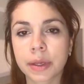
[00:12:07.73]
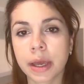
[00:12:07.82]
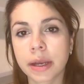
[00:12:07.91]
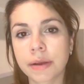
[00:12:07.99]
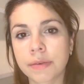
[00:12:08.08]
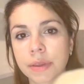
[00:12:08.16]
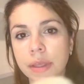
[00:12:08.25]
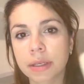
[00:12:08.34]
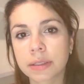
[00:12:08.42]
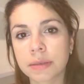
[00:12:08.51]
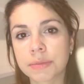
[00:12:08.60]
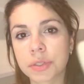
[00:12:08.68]
And everything
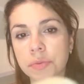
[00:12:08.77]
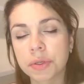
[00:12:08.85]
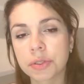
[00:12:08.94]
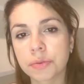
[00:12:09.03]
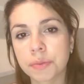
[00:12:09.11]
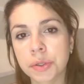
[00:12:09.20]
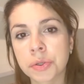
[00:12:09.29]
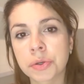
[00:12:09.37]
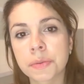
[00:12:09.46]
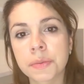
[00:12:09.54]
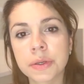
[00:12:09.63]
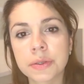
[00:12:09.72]
seems to be super
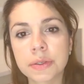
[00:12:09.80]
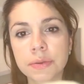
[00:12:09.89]
normal, so